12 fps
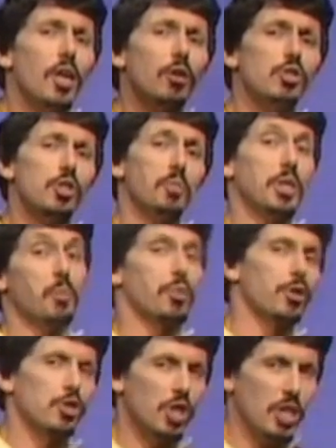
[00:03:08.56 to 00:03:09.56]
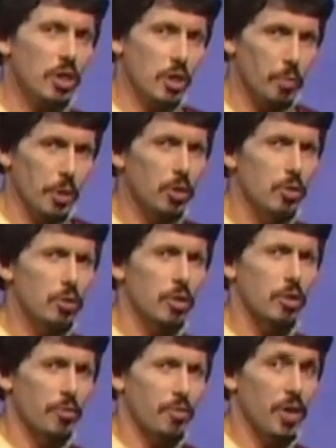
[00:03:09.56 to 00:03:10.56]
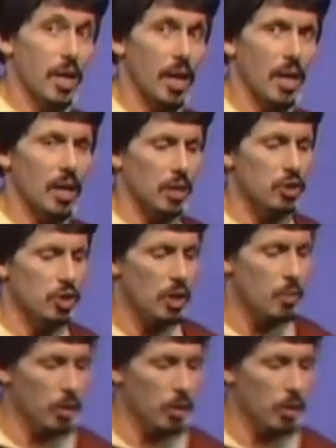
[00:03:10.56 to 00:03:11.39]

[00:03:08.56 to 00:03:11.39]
Then I'll simply present the balloon to the fan and